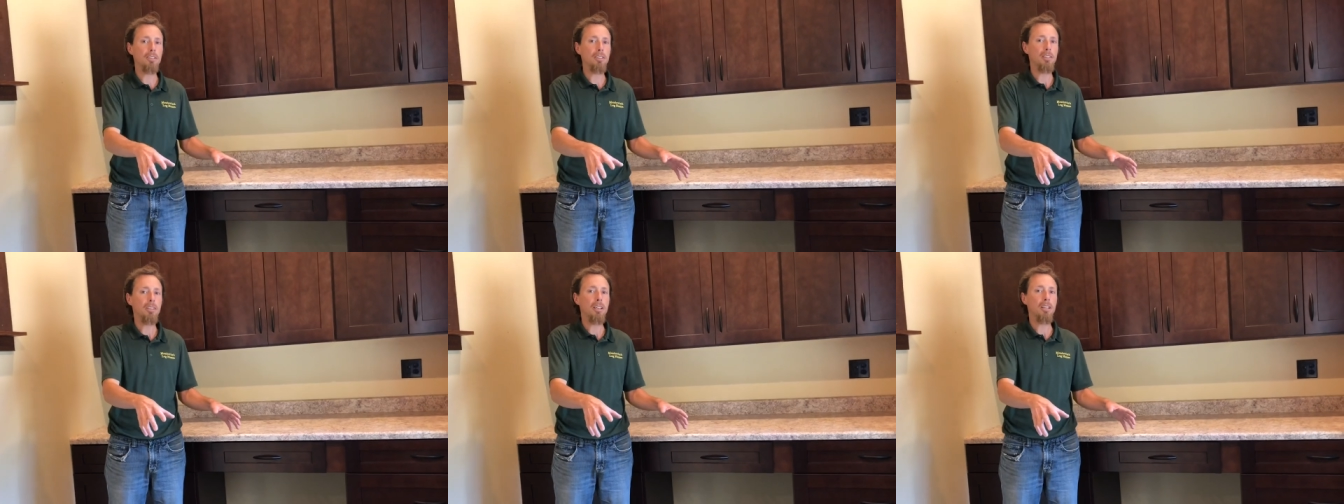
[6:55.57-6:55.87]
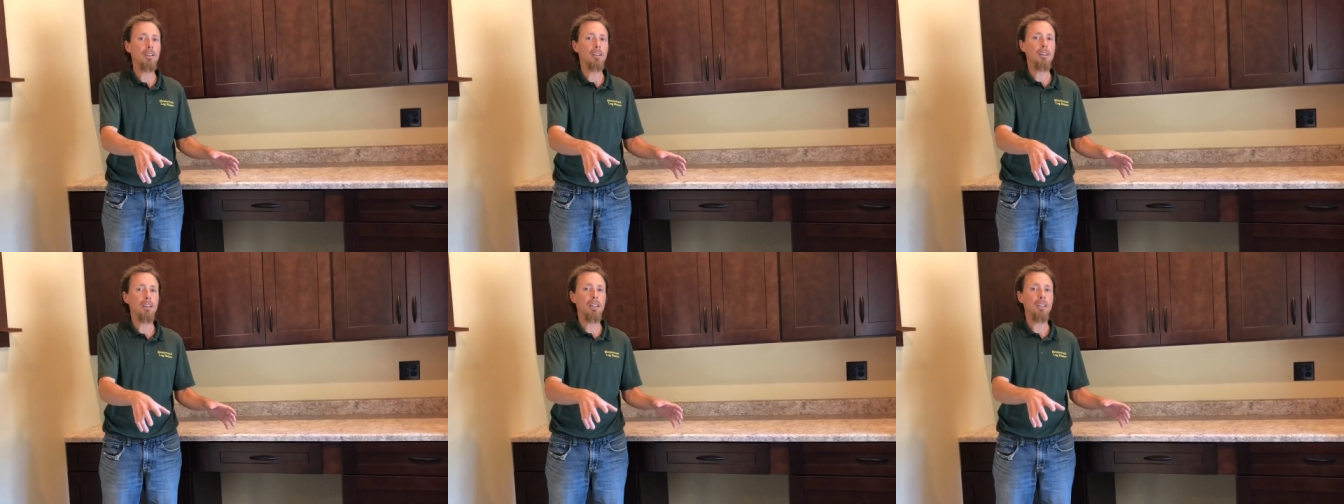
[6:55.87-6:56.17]
in
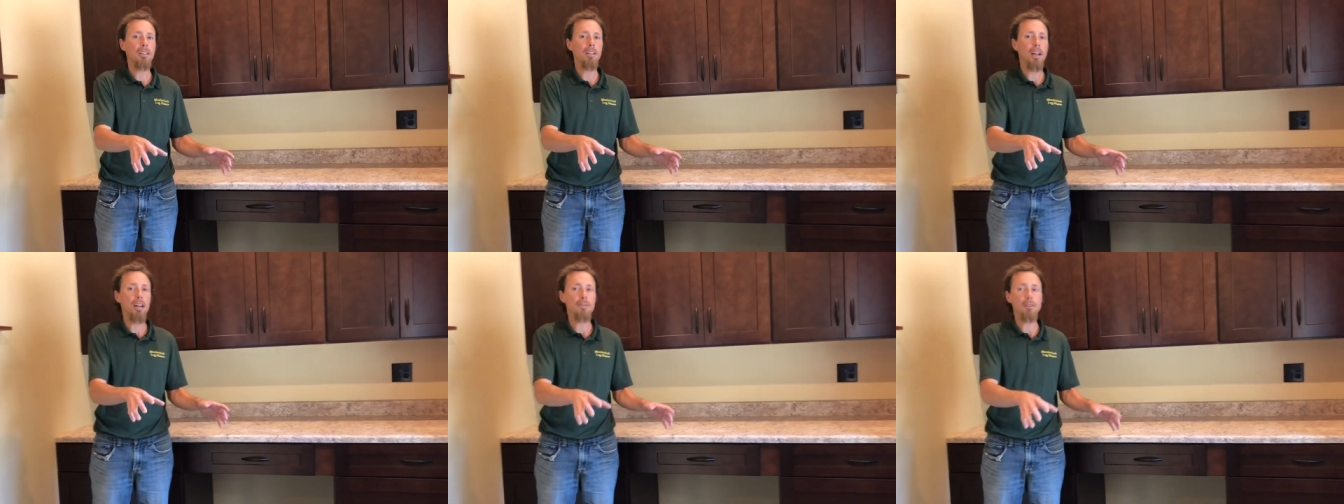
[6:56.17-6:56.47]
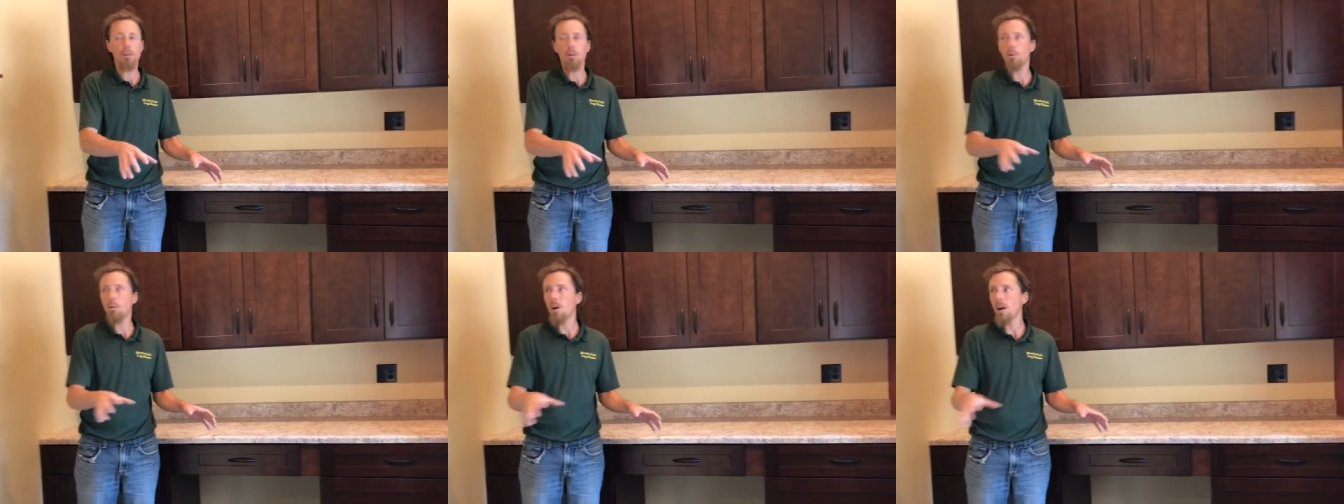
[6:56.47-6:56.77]
here and I have a
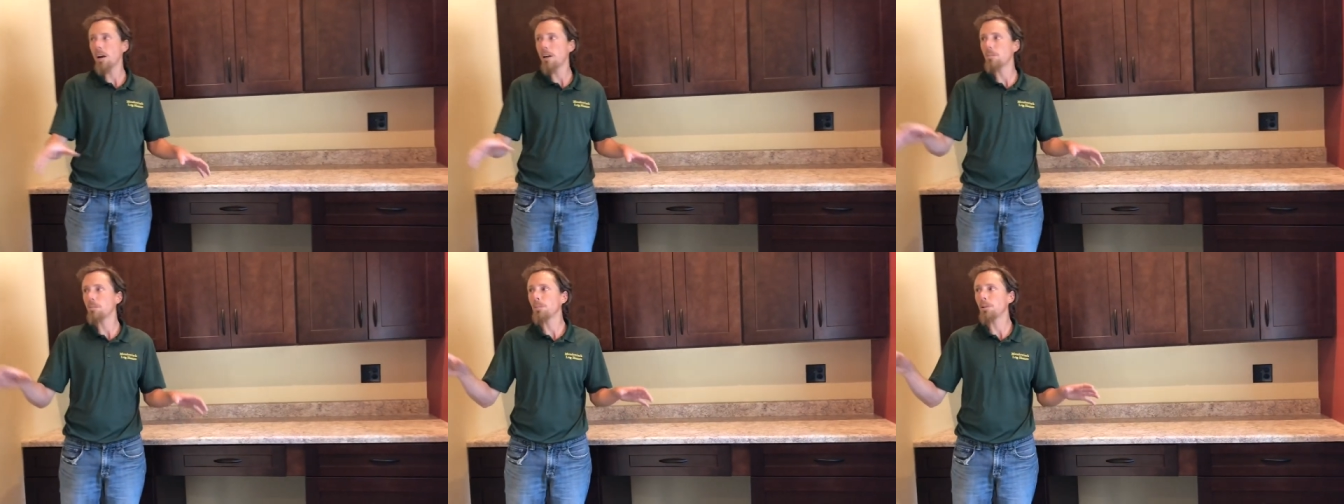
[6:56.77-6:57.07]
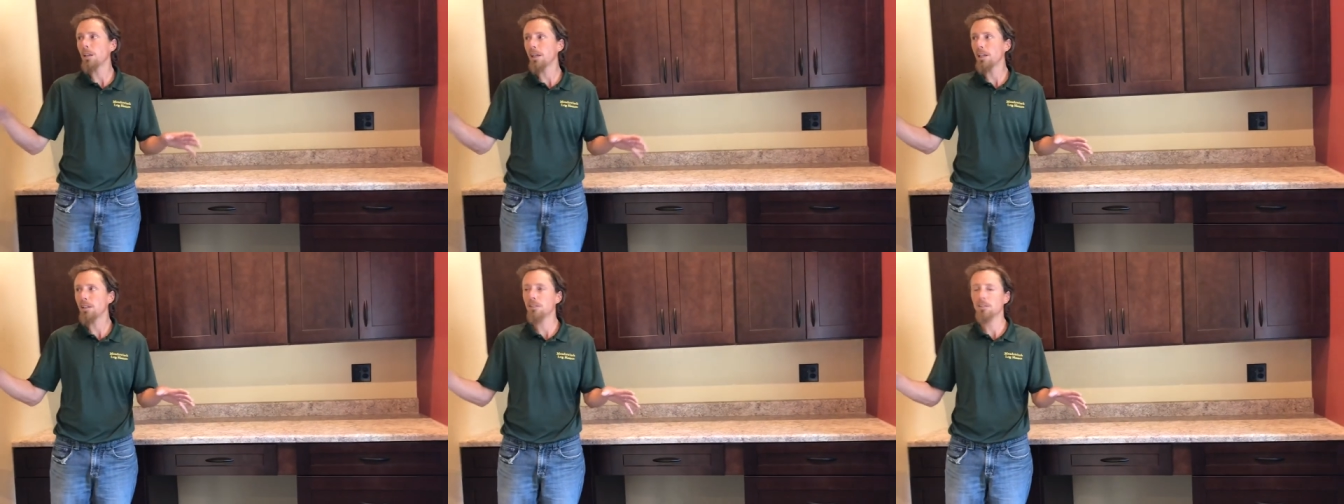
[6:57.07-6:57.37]
quiet
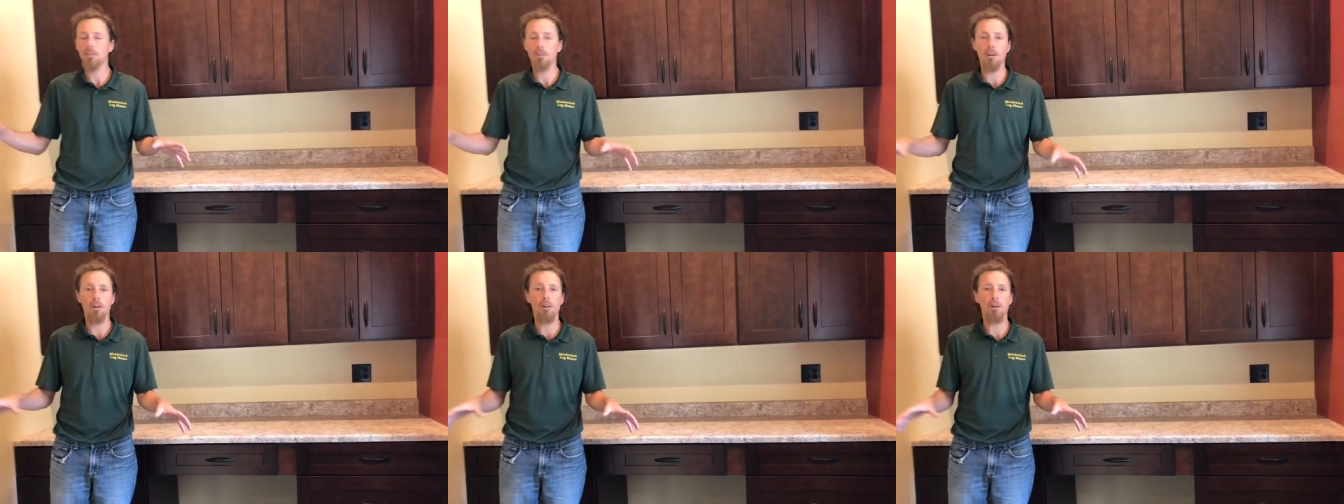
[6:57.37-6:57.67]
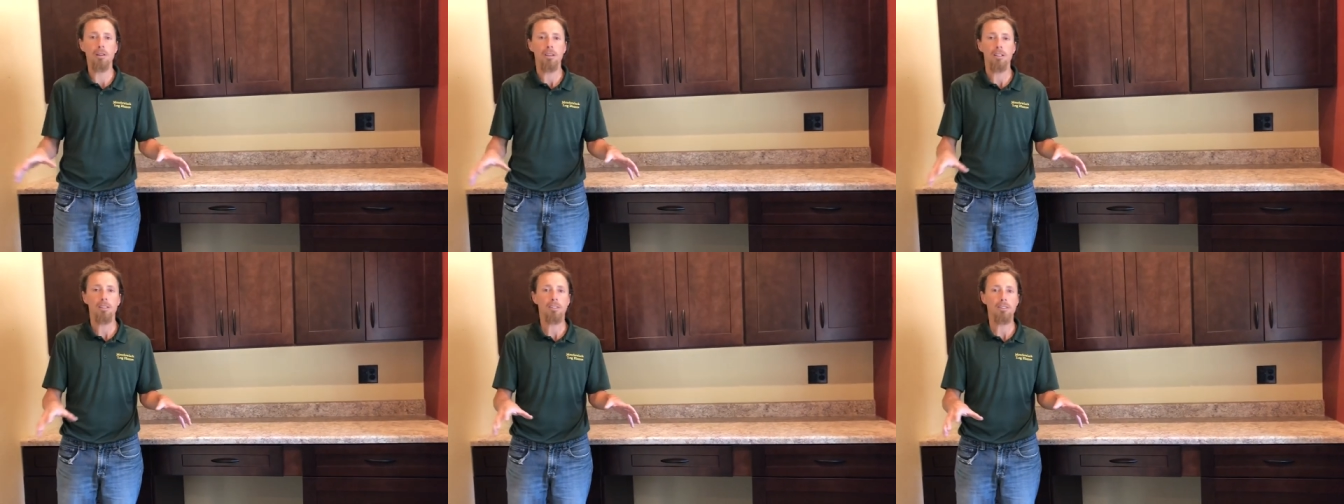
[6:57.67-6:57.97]
place
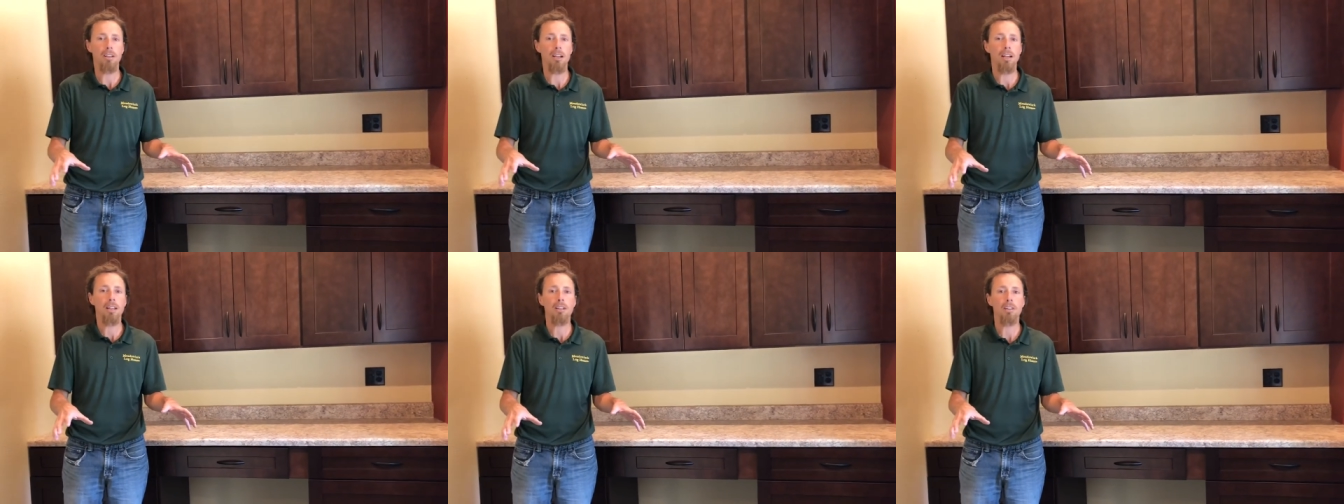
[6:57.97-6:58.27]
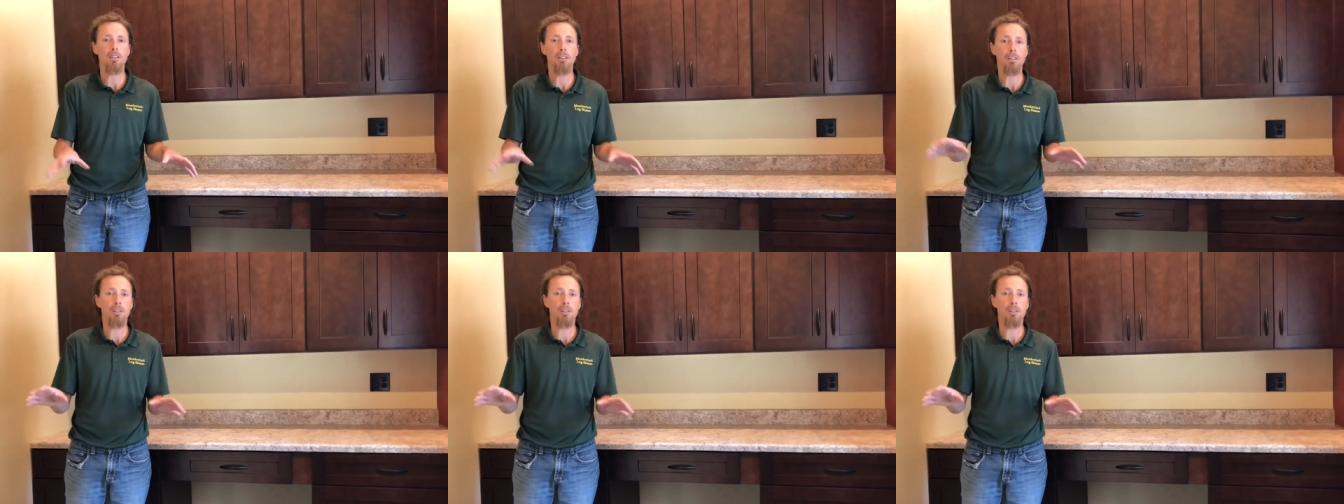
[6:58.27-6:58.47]
all inside here.